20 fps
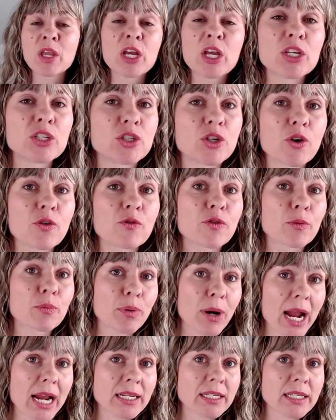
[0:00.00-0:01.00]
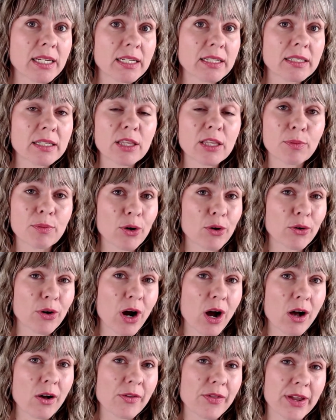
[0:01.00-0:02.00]
So for practice, the
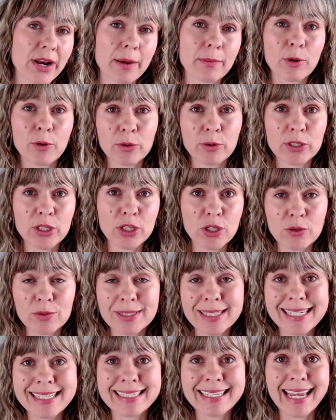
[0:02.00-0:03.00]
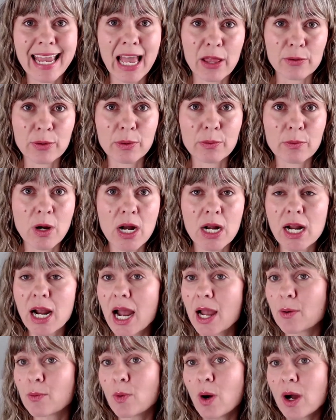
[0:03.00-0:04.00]
protocol that I'm going to use is a gallery walk.
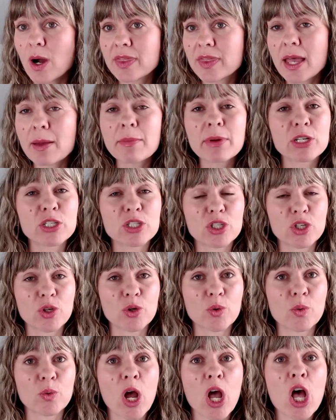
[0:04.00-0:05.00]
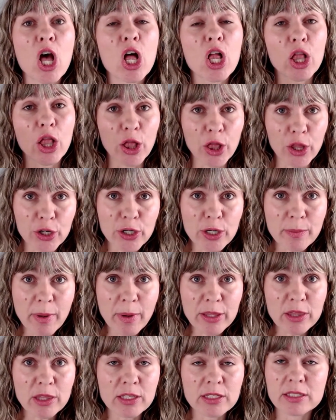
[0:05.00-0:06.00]
I want them to learn
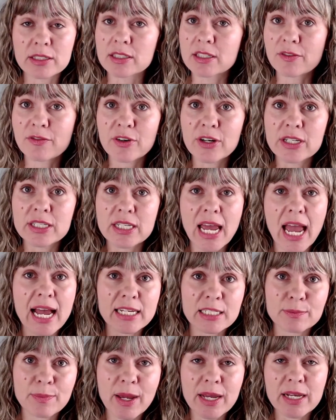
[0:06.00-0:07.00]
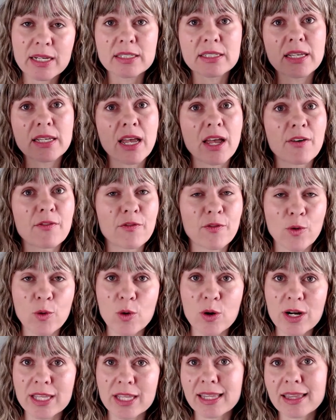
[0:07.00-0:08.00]
about different aspects
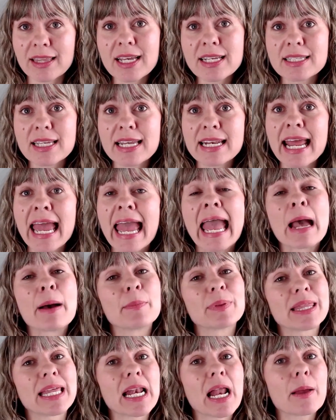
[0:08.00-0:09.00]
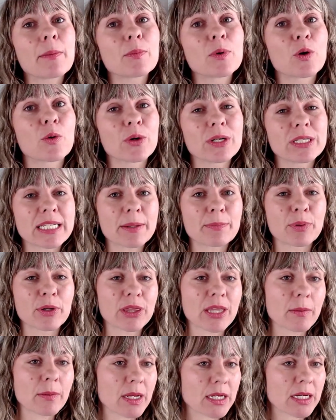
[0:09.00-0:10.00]
for the lesson, but then I'm going to put
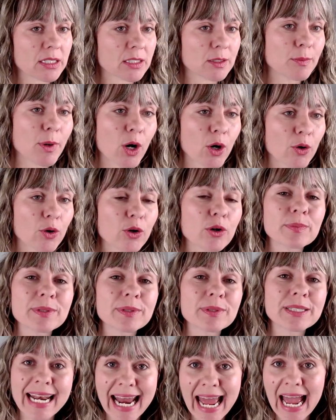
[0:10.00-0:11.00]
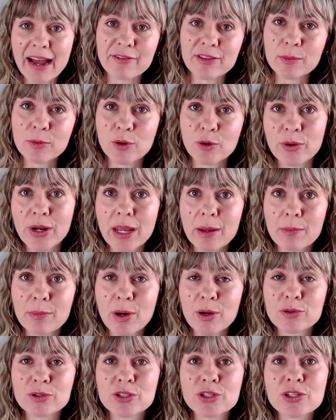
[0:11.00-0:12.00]
them into small groups and have them create
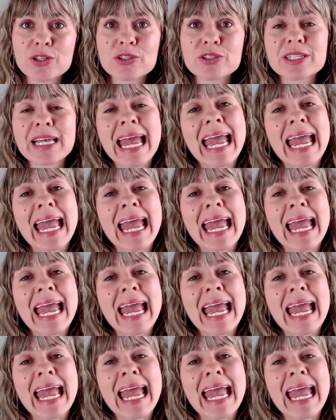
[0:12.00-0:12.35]
posters